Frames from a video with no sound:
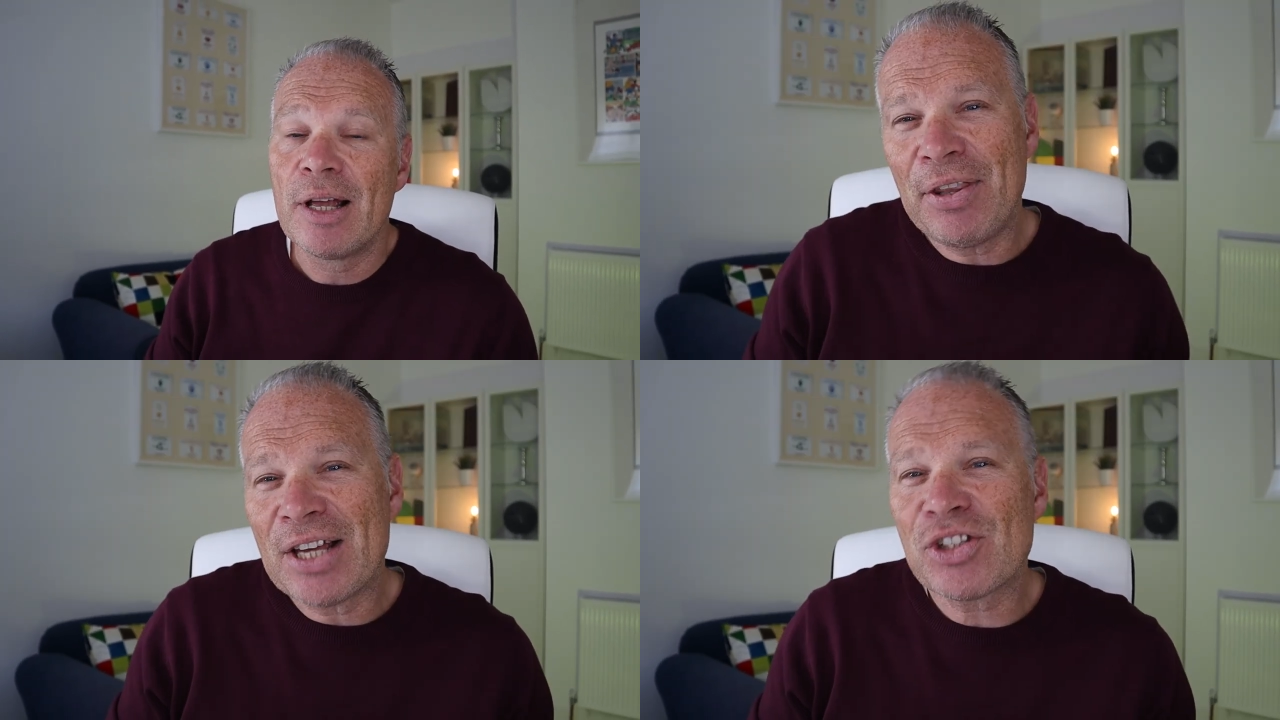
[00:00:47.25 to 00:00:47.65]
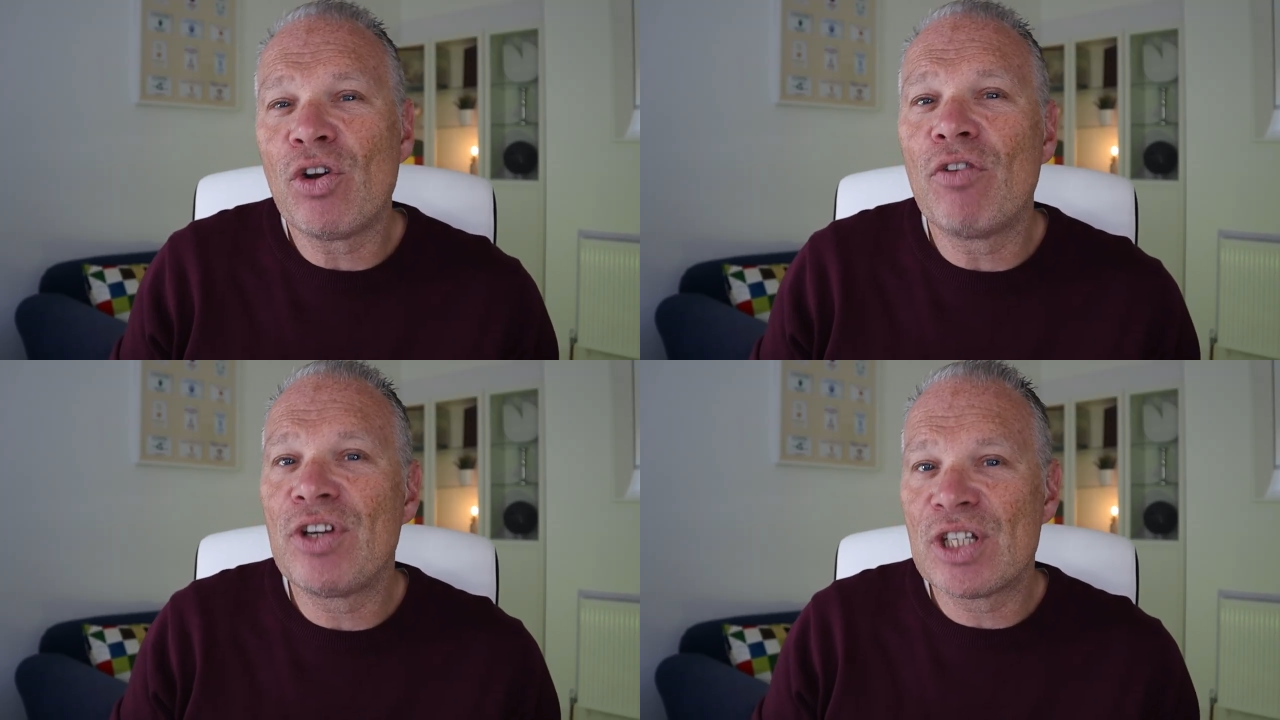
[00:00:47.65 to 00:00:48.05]
And that's
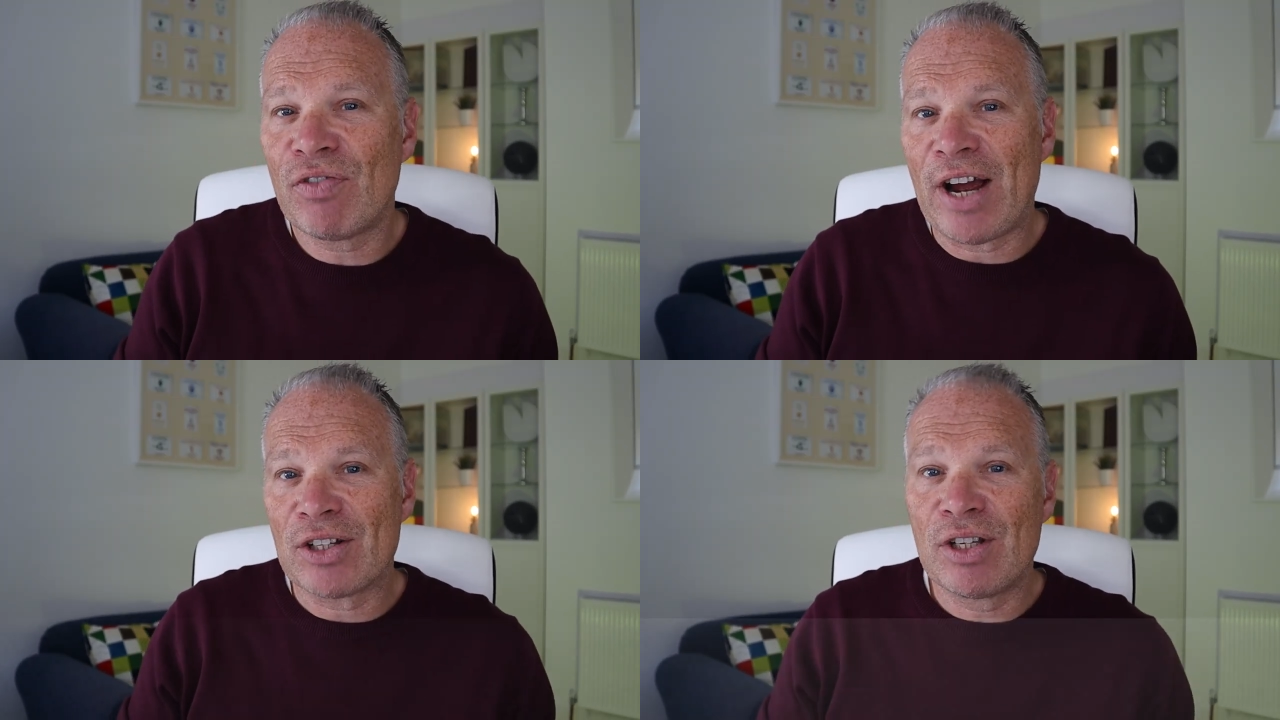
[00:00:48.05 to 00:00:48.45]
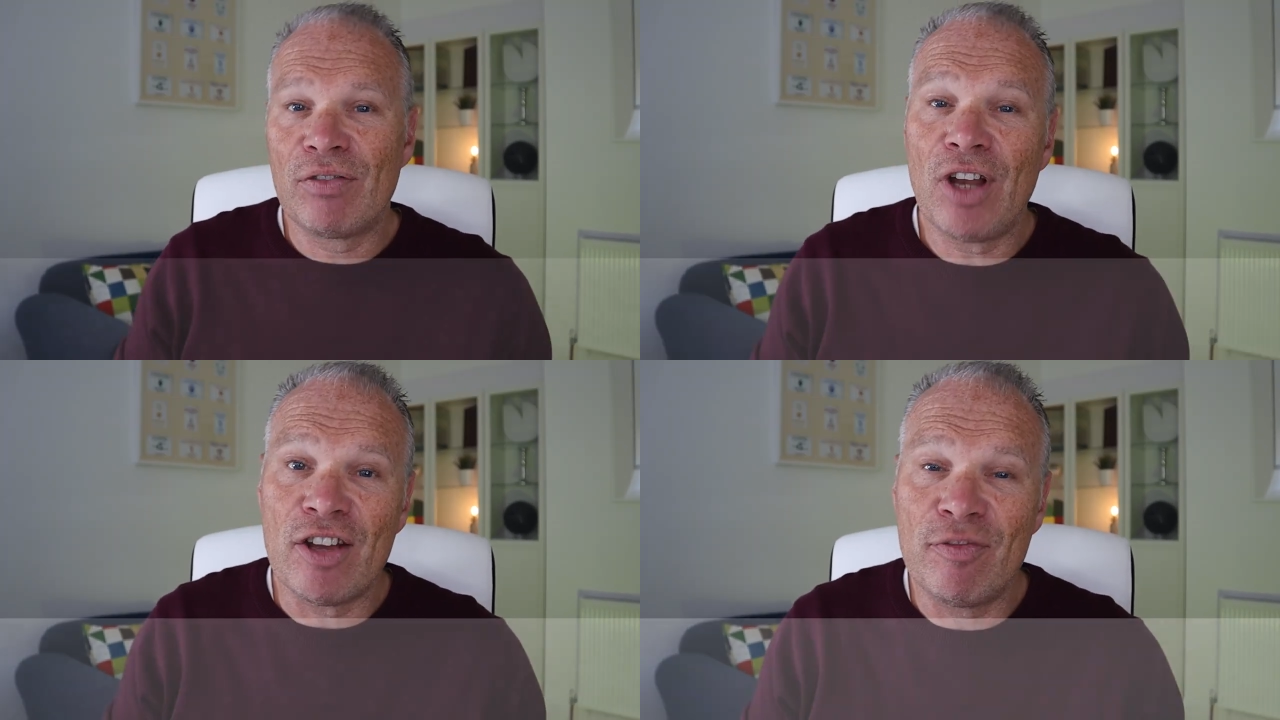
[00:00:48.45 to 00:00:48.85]
an obvious fact
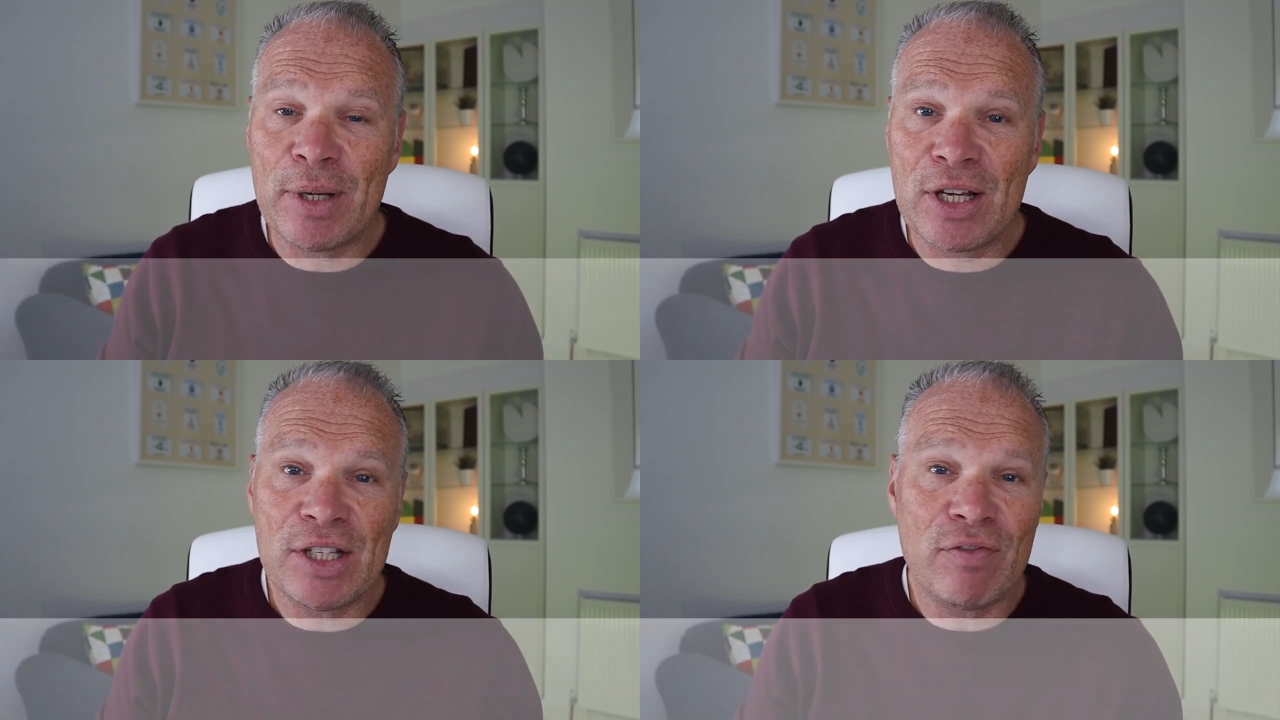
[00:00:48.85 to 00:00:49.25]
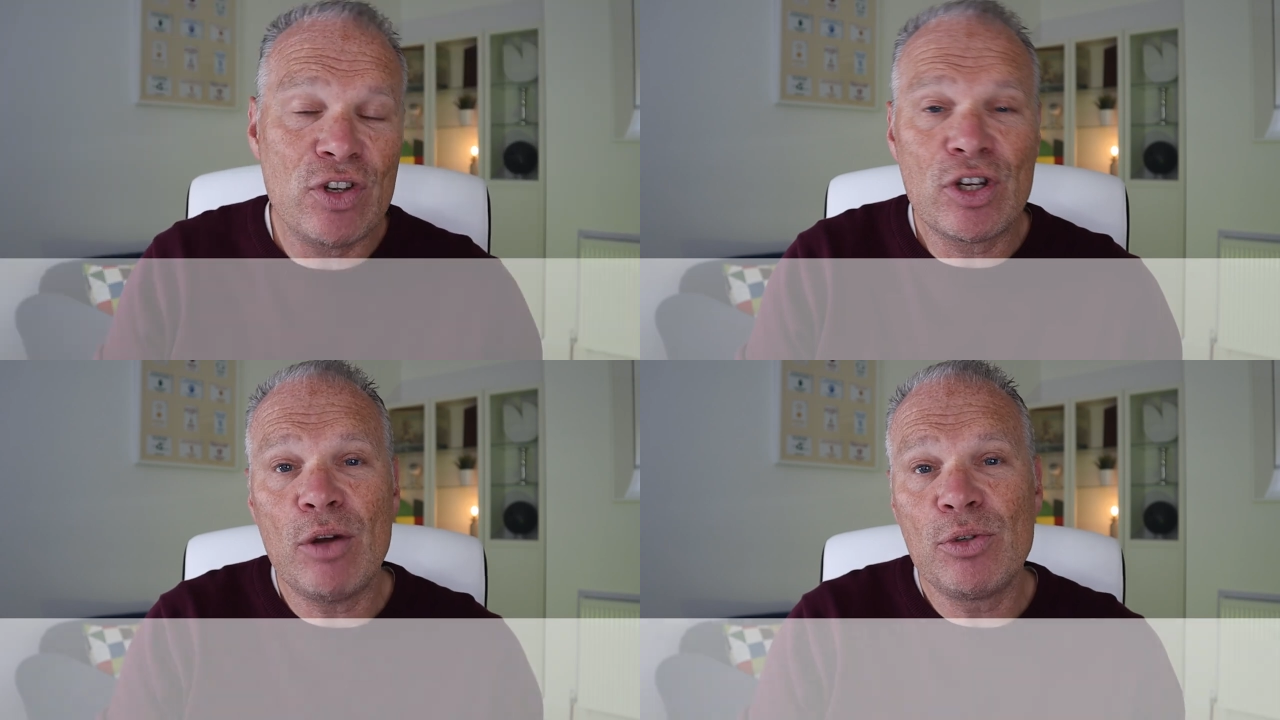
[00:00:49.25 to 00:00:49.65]
of life, because if
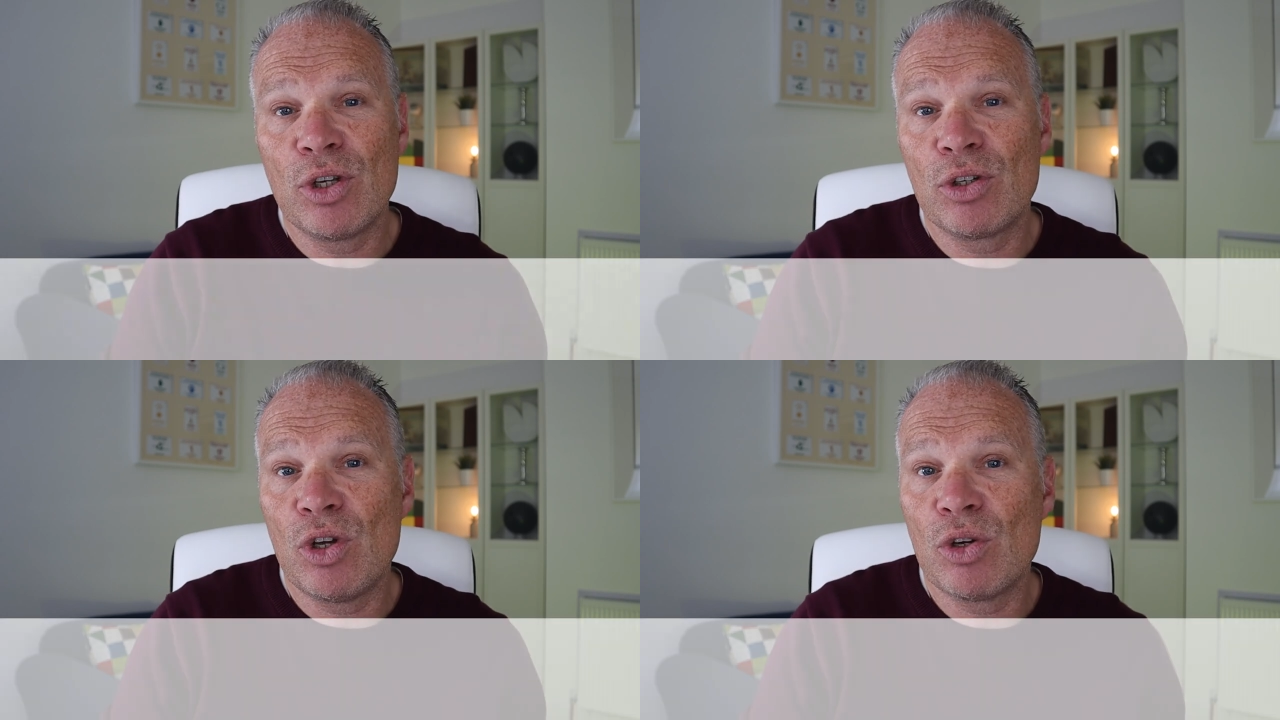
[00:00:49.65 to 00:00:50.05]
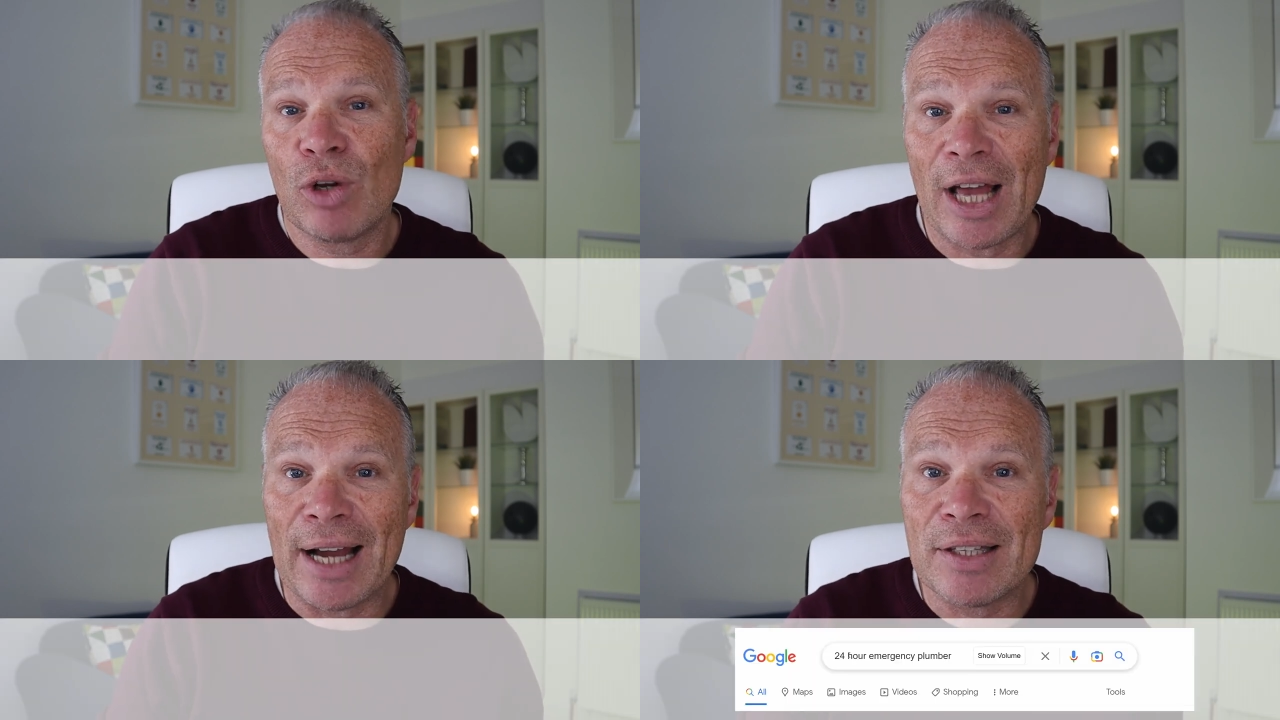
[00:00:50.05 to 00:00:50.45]
you go to
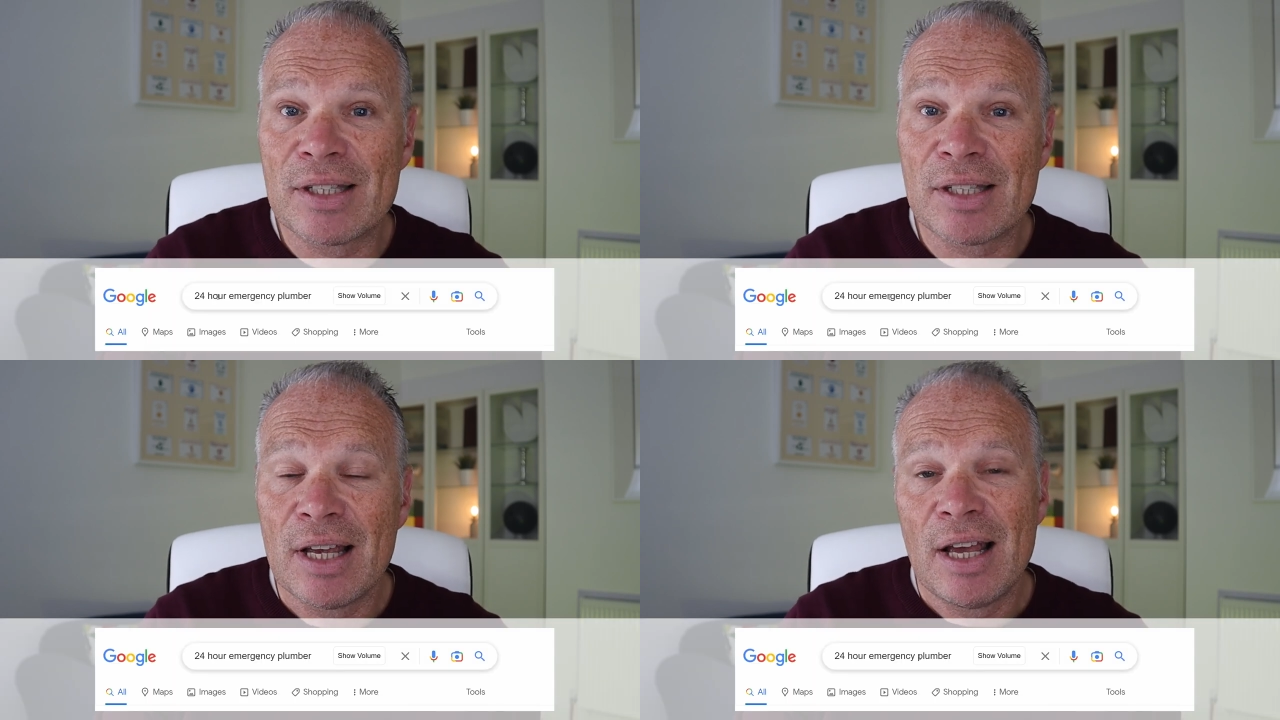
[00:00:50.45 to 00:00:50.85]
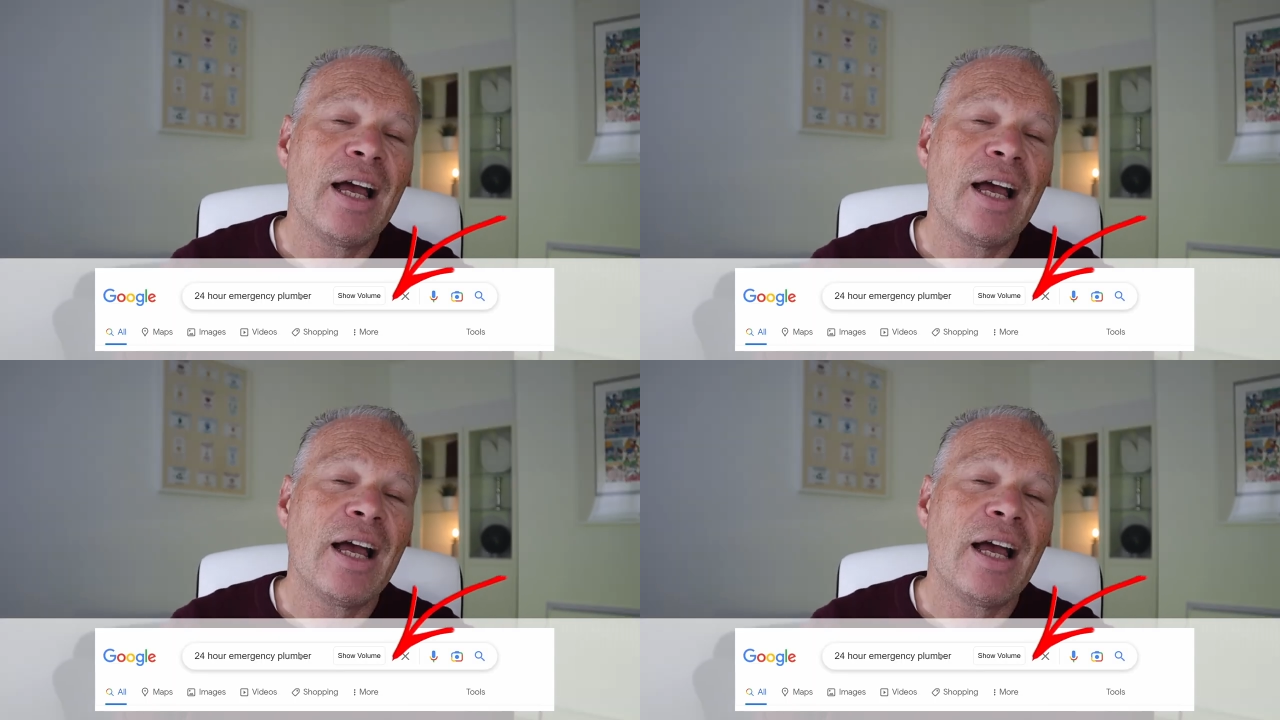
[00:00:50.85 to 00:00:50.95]
Google Ads,